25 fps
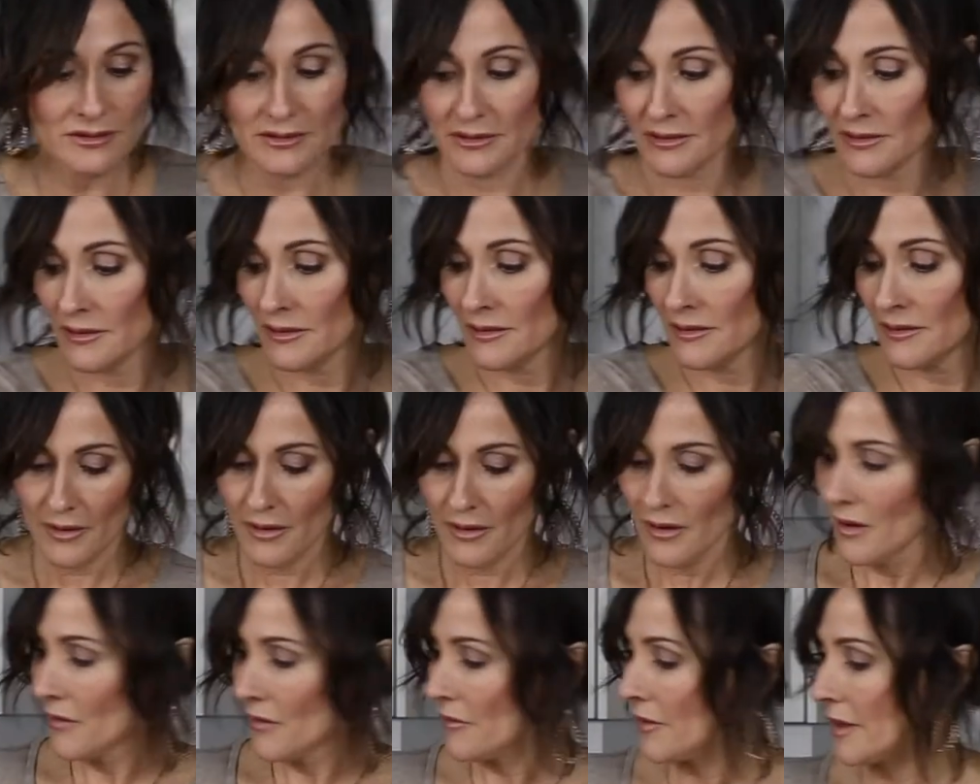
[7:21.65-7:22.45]

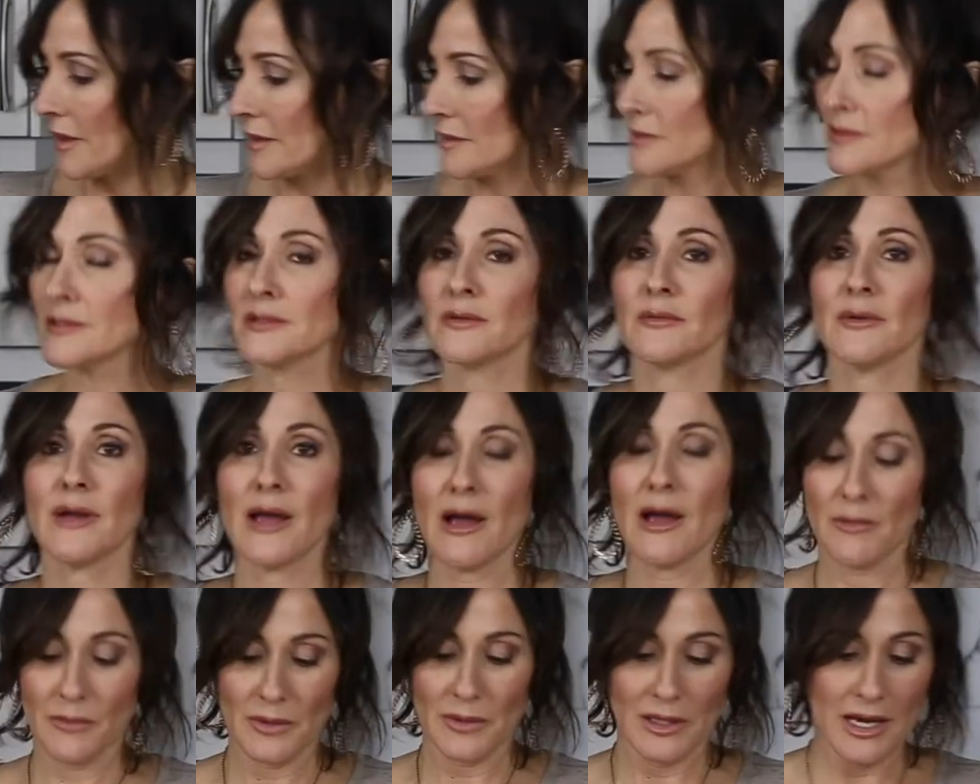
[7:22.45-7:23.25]
All right, so
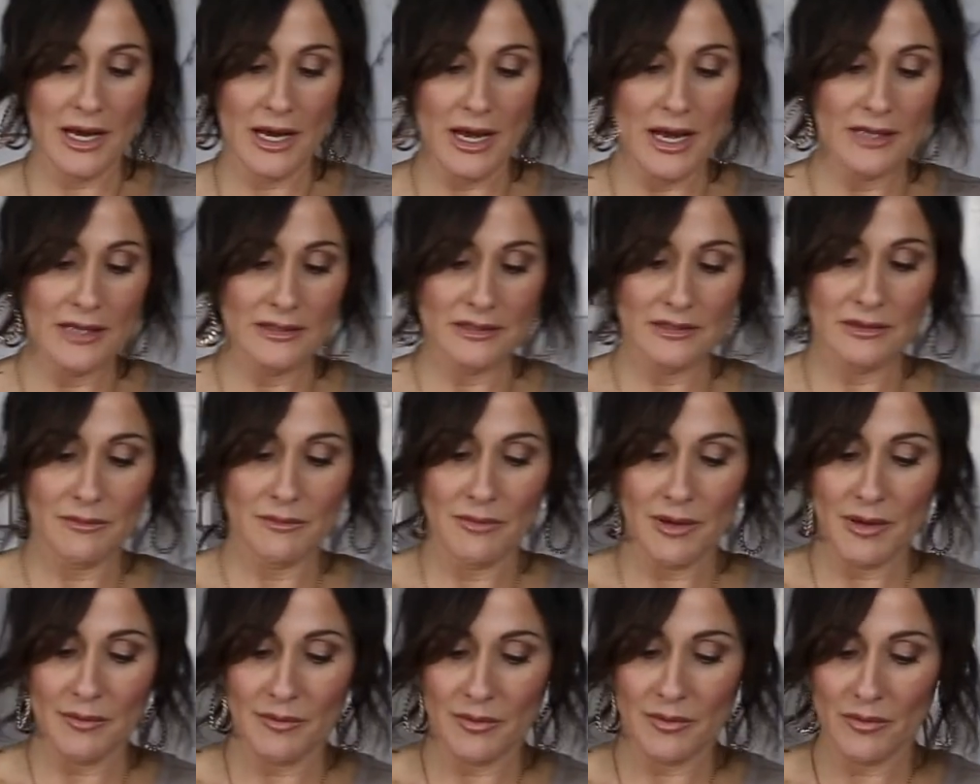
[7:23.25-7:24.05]
now I'm going to add some
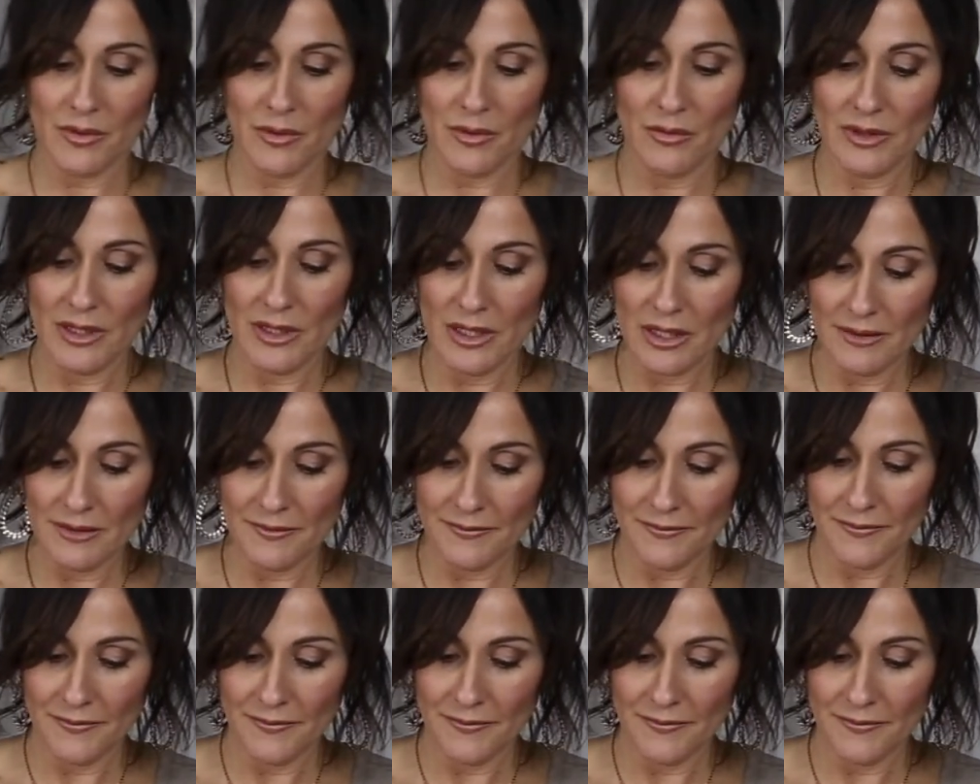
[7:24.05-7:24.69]
pepperoni,